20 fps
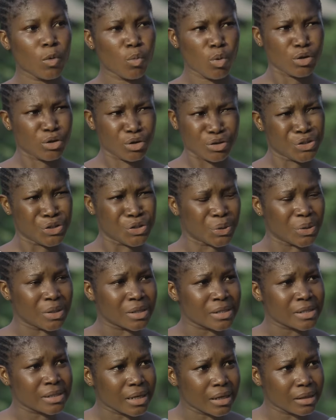What don't you
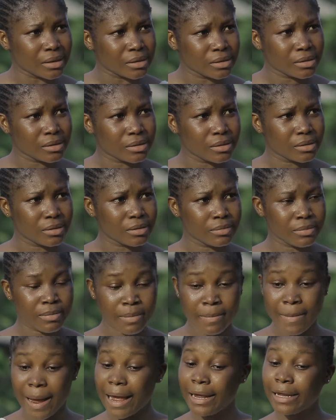understand?
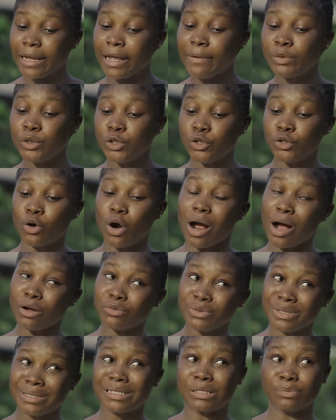I came to your
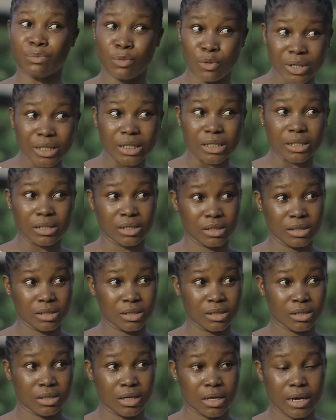house this morning
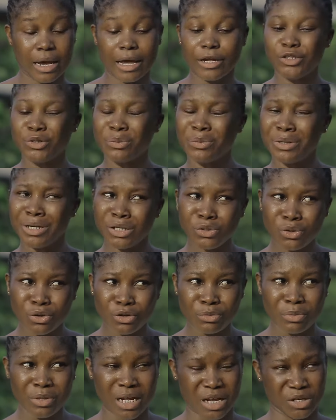and your mother
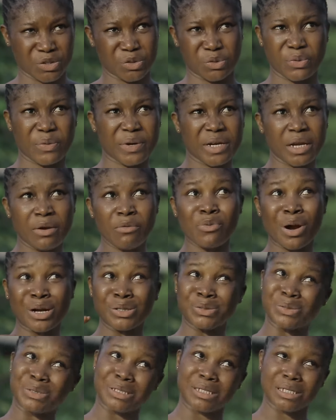told me that you already
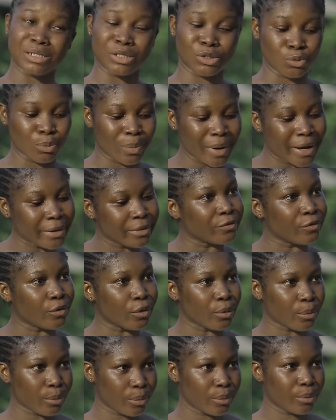ran to the city to buy the
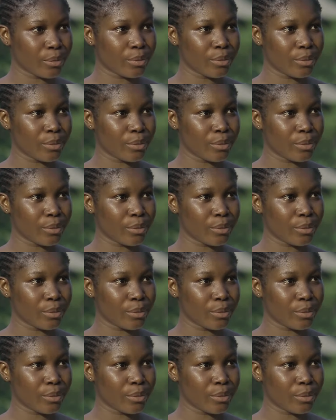phone.